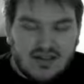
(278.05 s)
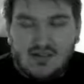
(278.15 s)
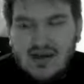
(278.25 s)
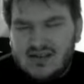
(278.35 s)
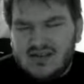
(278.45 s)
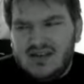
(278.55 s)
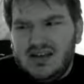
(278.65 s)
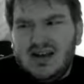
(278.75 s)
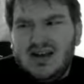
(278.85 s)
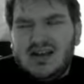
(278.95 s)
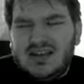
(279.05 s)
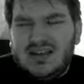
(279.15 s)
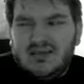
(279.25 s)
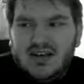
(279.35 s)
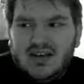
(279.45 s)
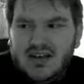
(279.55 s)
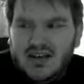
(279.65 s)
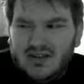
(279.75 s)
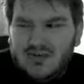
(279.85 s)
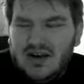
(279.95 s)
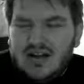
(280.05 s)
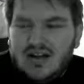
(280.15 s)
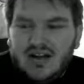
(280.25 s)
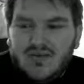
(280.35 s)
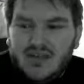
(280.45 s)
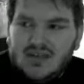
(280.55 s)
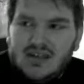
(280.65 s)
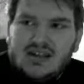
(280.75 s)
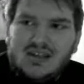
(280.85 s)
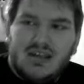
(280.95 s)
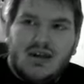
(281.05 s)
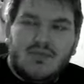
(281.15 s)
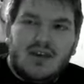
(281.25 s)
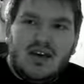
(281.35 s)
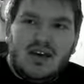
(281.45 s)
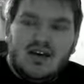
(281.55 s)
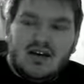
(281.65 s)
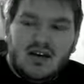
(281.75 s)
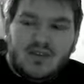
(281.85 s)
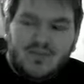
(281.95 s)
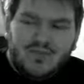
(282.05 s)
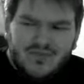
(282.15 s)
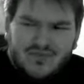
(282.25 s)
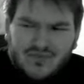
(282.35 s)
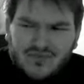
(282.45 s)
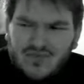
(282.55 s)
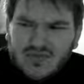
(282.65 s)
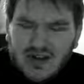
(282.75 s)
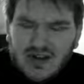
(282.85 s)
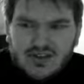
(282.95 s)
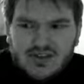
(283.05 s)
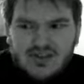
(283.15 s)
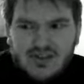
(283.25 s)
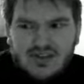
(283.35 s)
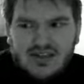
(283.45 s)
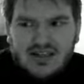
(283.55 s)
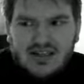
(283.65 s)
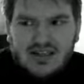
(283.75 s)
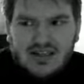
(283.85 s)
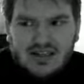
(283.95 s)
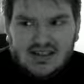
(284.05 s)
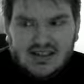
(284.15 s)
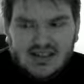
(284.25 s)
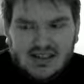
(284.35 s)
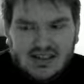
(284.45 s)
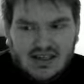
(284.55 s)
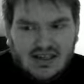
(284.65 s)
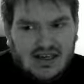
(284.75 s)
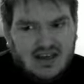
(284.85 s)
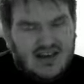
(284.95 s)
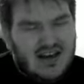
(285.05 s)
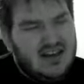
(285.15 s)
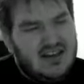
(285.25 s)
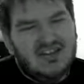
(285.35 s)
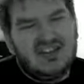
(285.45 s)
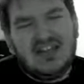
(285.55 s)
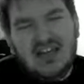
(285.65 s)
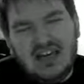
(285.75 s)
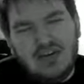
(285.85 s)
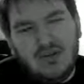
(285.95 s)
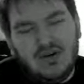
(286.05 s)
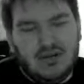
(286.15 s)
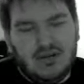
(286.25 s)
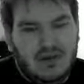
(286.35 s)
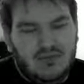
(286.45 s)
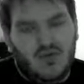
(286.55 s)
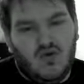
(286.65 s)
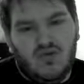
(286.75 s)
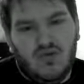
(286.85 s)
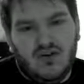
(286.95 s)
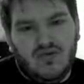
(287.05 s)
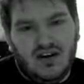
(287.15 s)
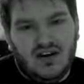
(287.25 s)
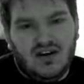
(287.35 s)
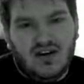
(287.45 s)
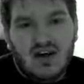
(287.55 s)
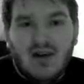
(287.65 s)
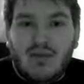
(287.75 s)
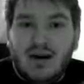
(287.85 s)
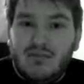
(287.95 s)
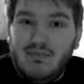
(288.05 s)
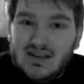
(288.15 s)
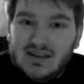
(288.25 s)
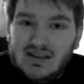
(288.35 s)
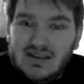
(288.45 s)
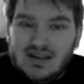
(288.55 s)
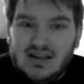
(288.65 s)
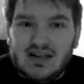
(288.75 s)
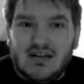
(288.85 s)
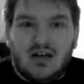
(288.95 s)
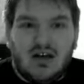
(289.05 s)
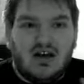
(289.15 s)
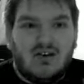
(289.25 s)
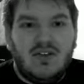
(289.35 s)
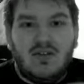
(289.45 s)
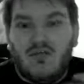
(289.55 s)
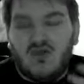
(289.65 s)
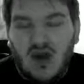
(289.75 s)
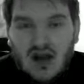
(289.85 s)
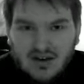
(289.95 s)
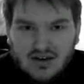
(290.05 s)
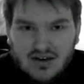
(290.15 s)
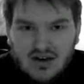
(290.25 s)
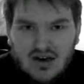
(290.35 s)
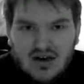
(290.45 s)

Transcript: Basically, it seems like the way that Fritz Lang set up the story is that it's like they seem to be more motivated by business than morality.